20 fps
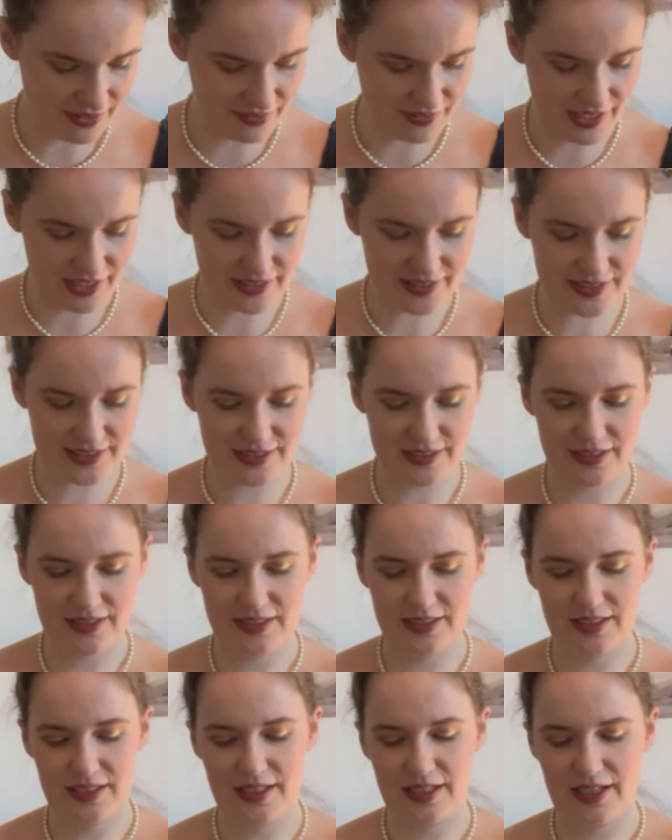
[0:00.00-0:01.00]
that,
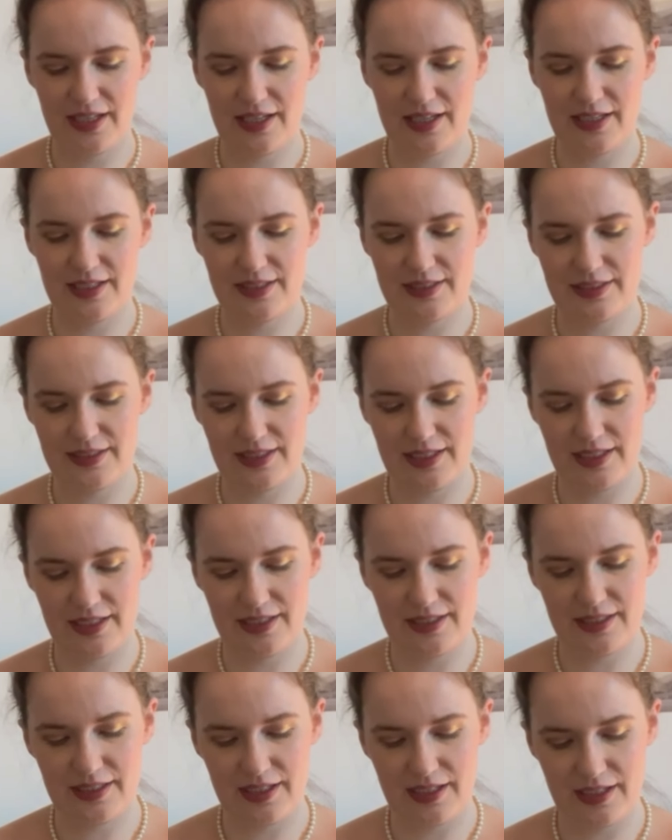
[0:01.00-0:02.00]
and
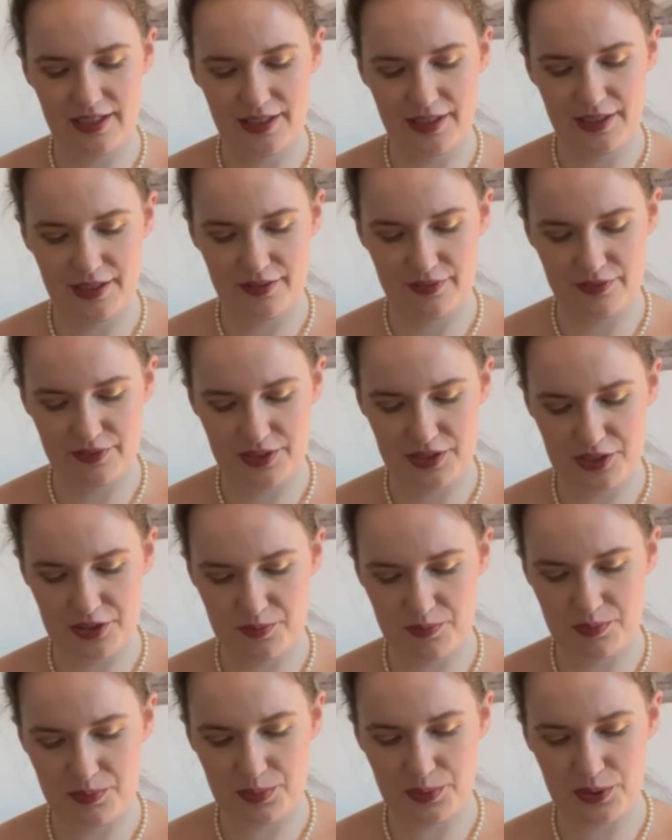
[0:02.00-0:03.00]
then I have
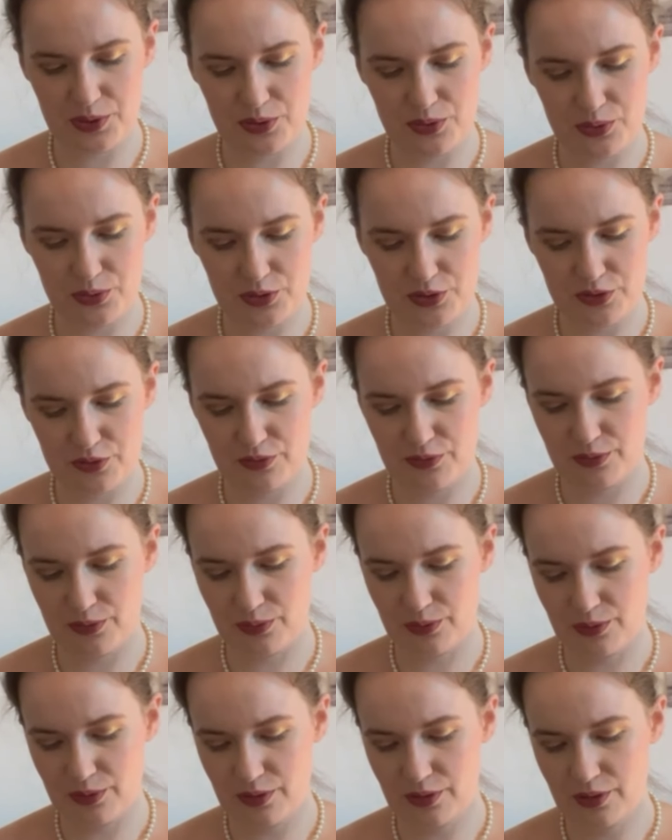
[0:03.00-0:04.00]
this
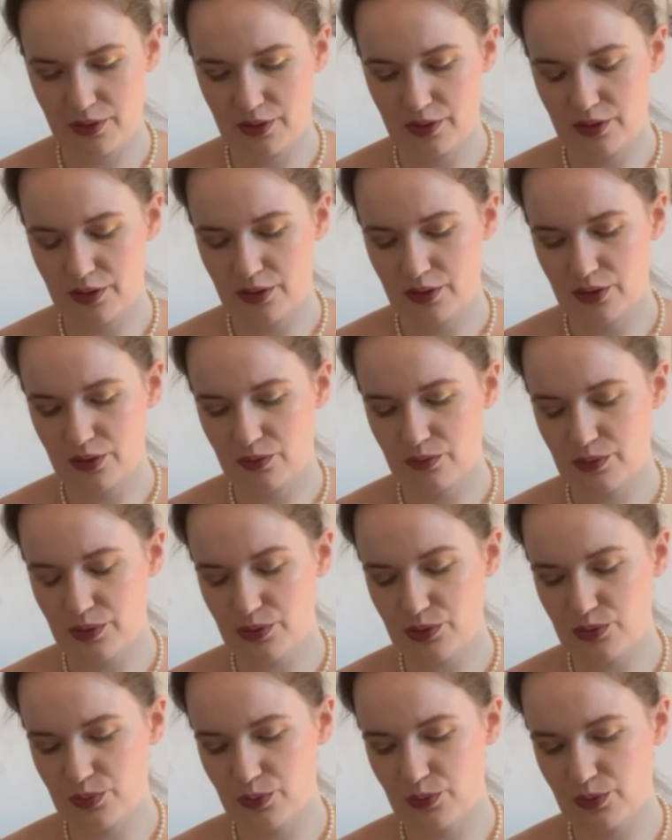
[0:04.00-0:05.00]
beautiful
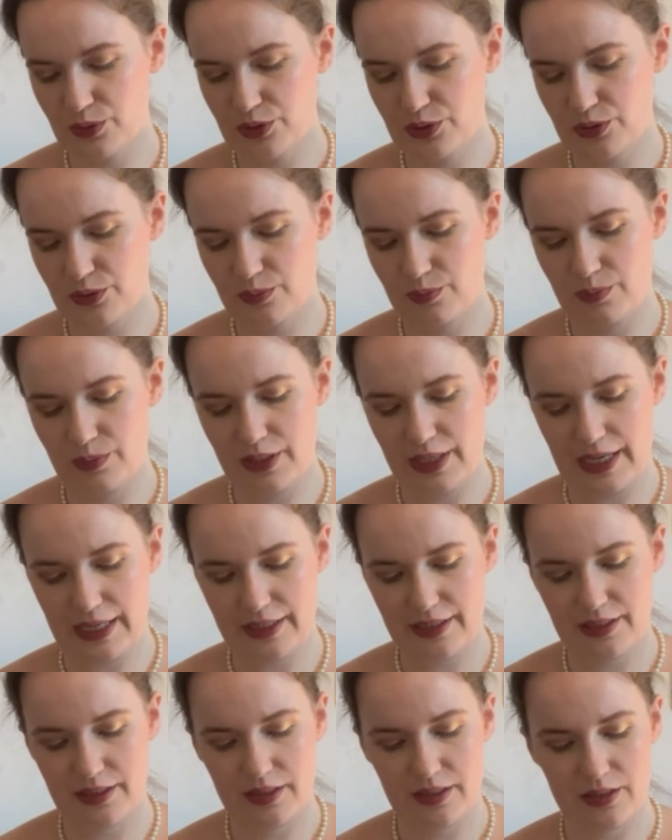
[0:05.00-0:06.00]
rosewater
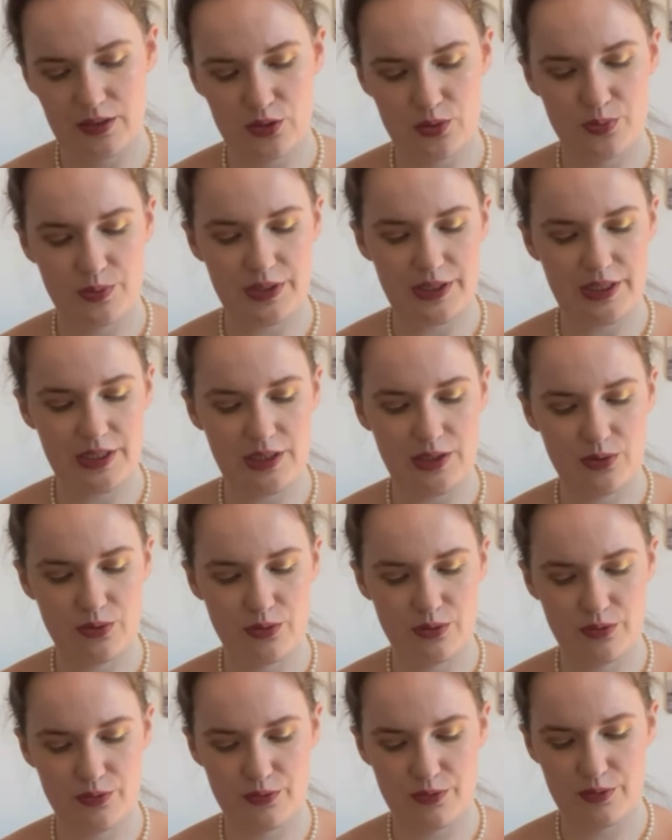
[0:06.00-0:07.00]
black
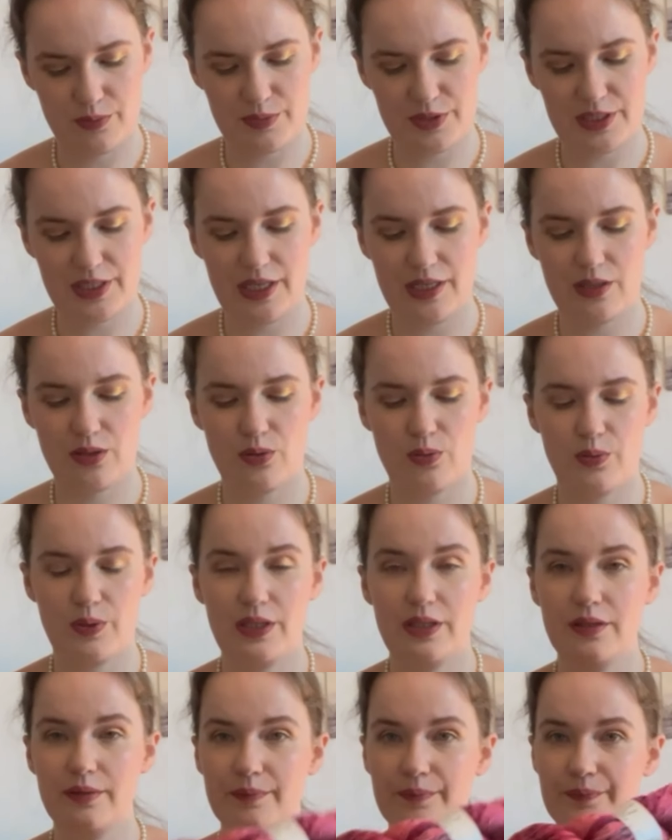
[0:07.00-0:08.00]
tweedino from Skein
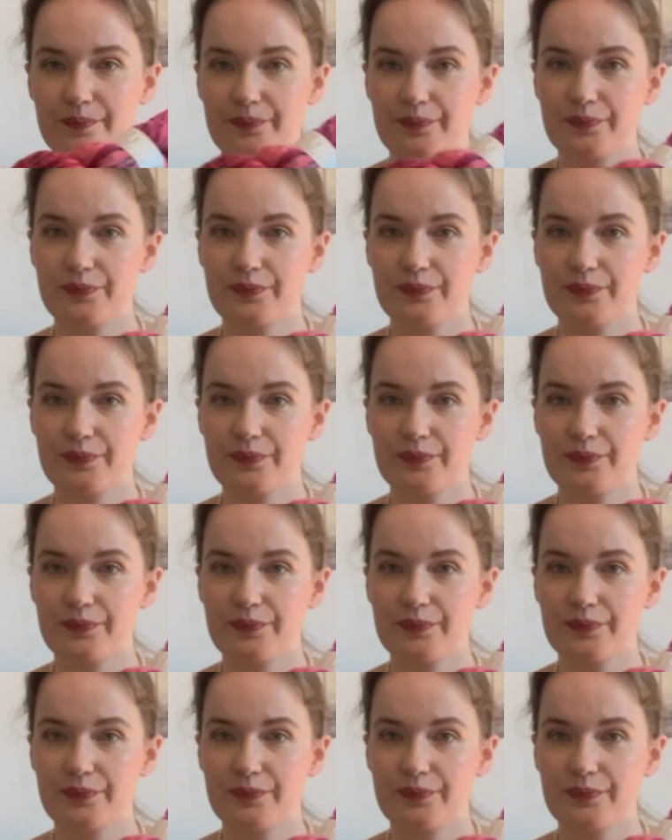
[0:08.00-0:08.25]
Queen